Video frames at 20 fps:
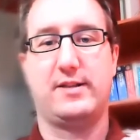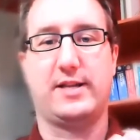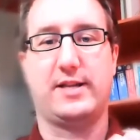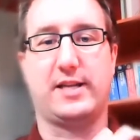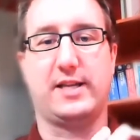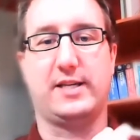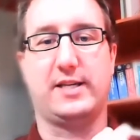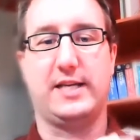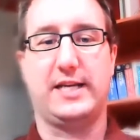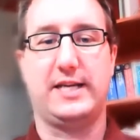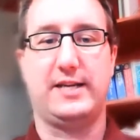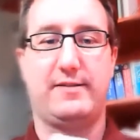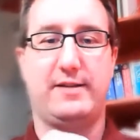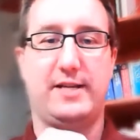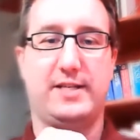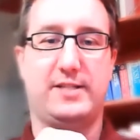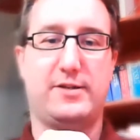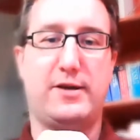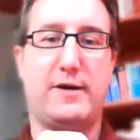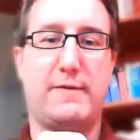
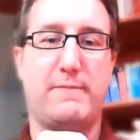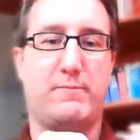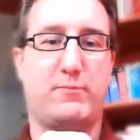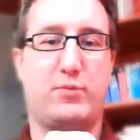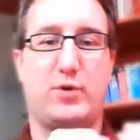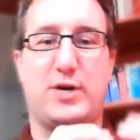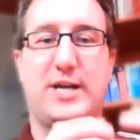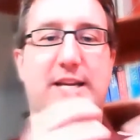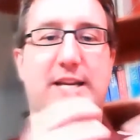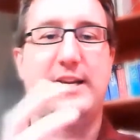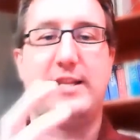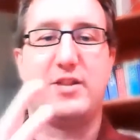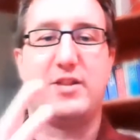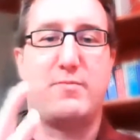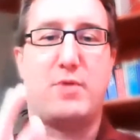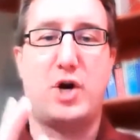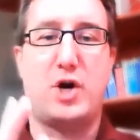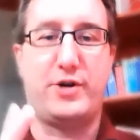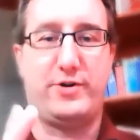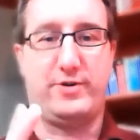It's not breaking the
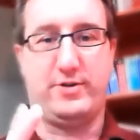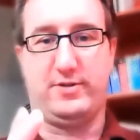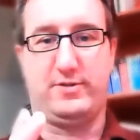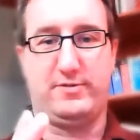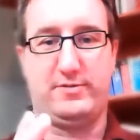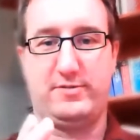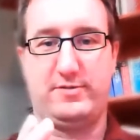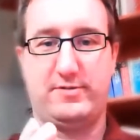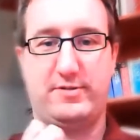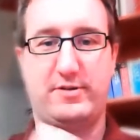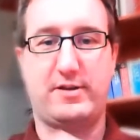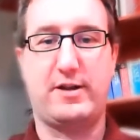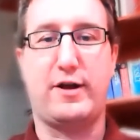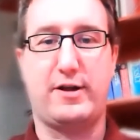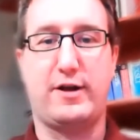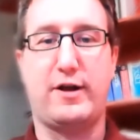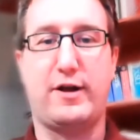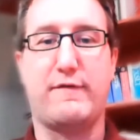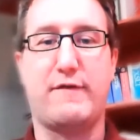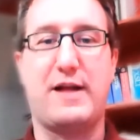model
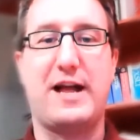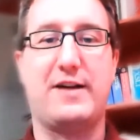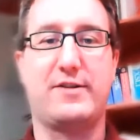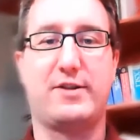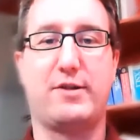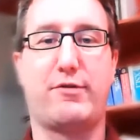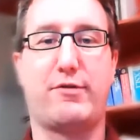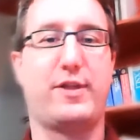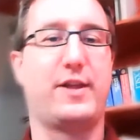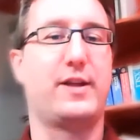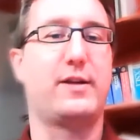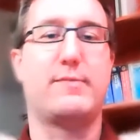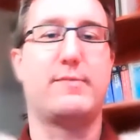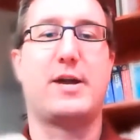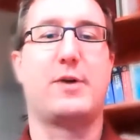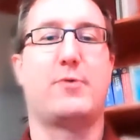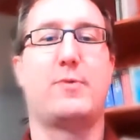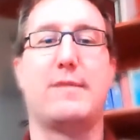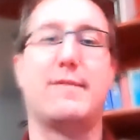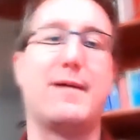of how you think
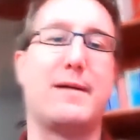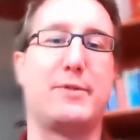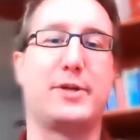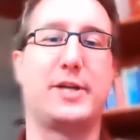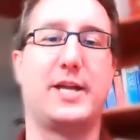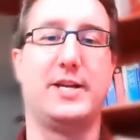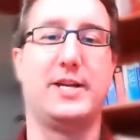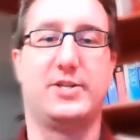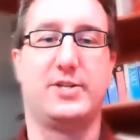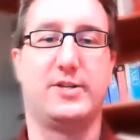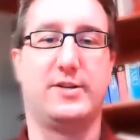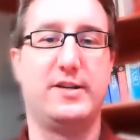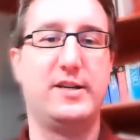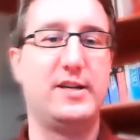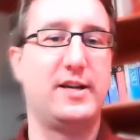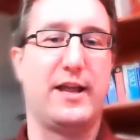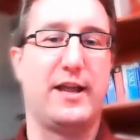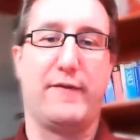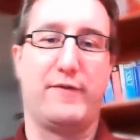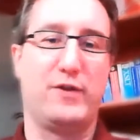about a web application.
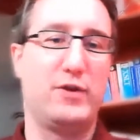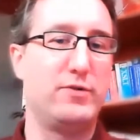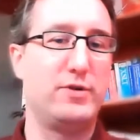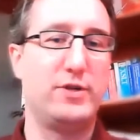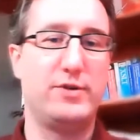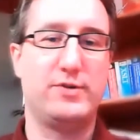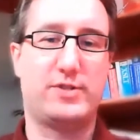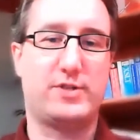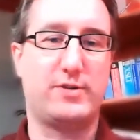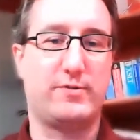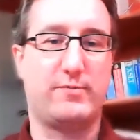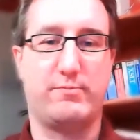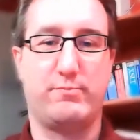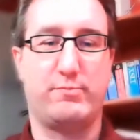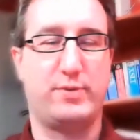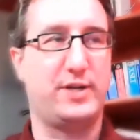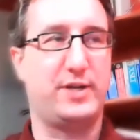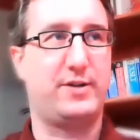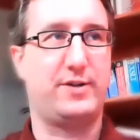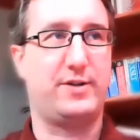If you used to
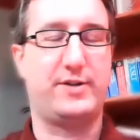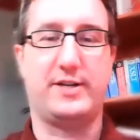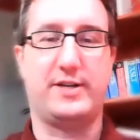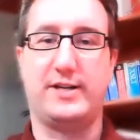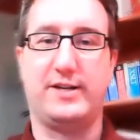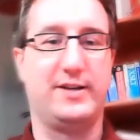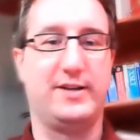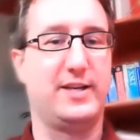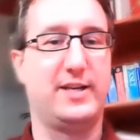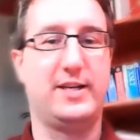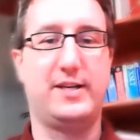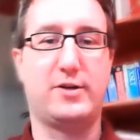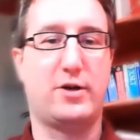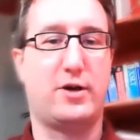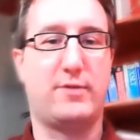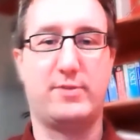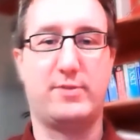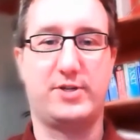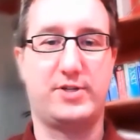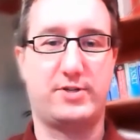build an
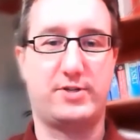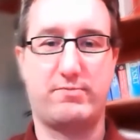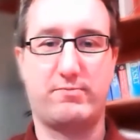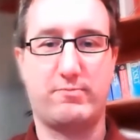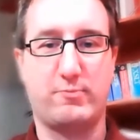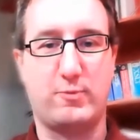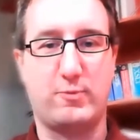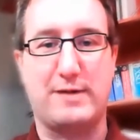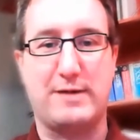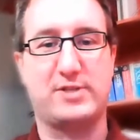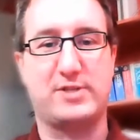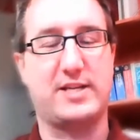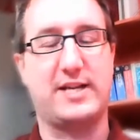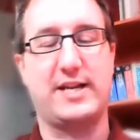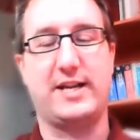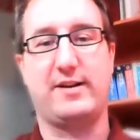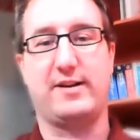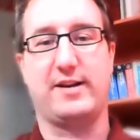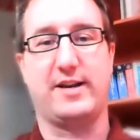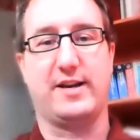e-commerce
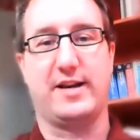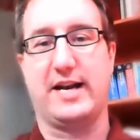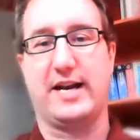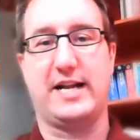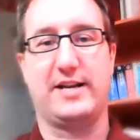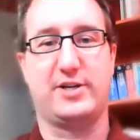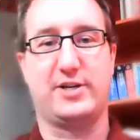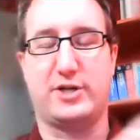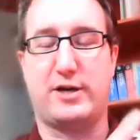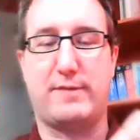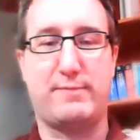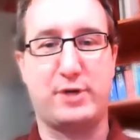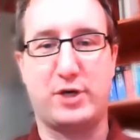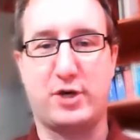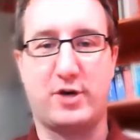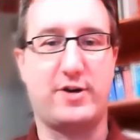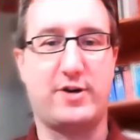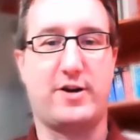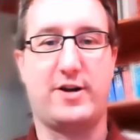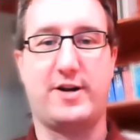website and it had a
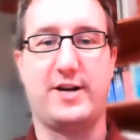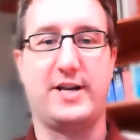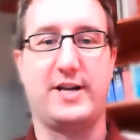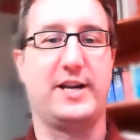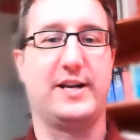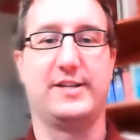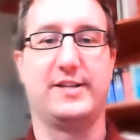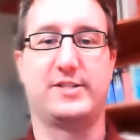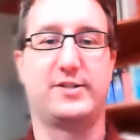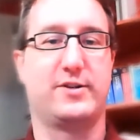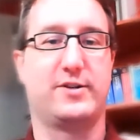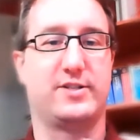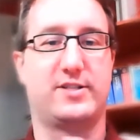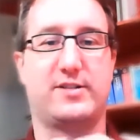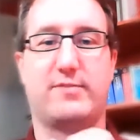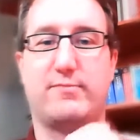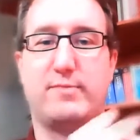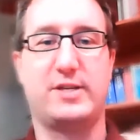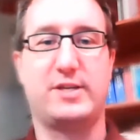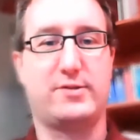shopping cart on it and it's going
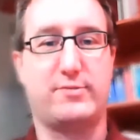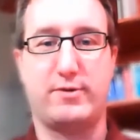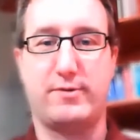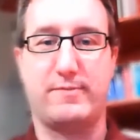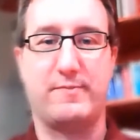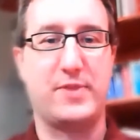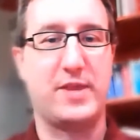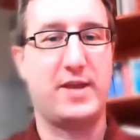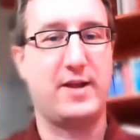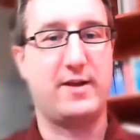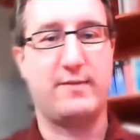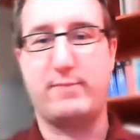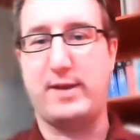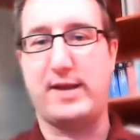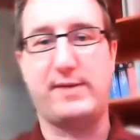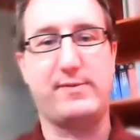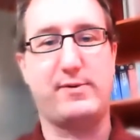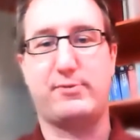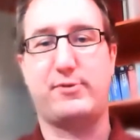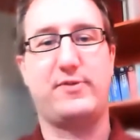to submit to
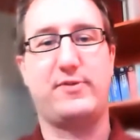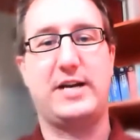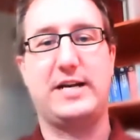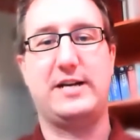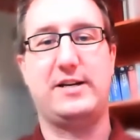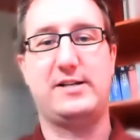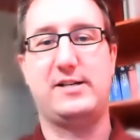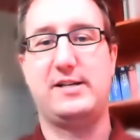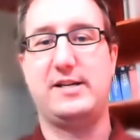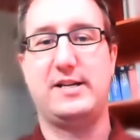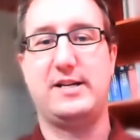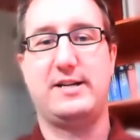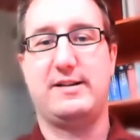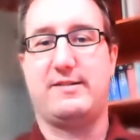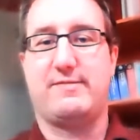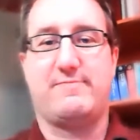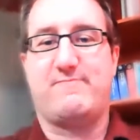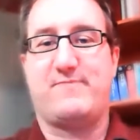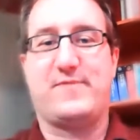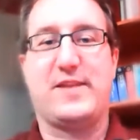a payment provider,
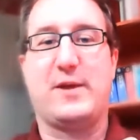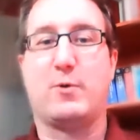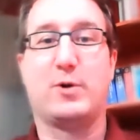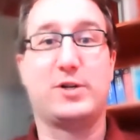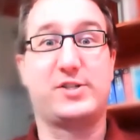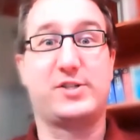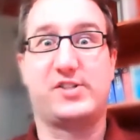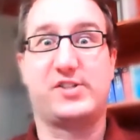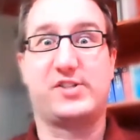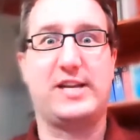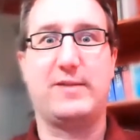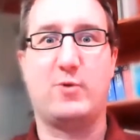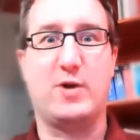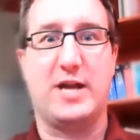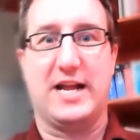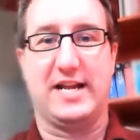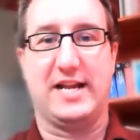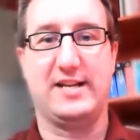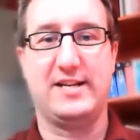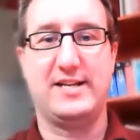it works the same
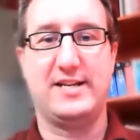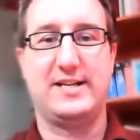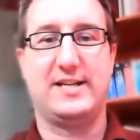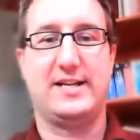way.